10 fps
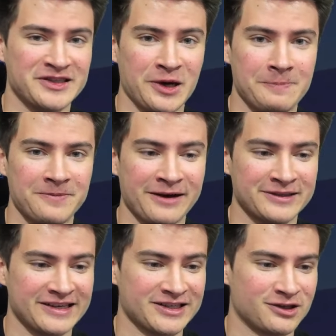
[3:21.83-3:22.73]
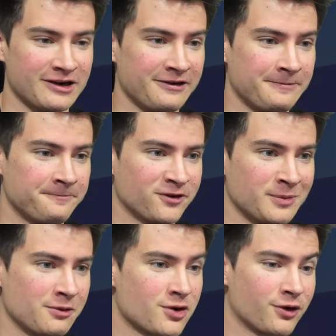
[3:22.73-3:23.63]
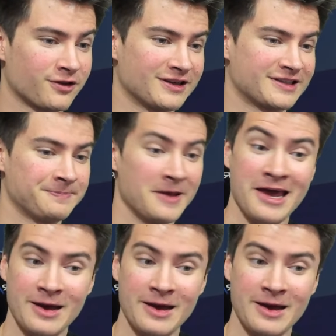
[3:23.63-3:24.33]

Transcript: so that was yesterday for me recording this.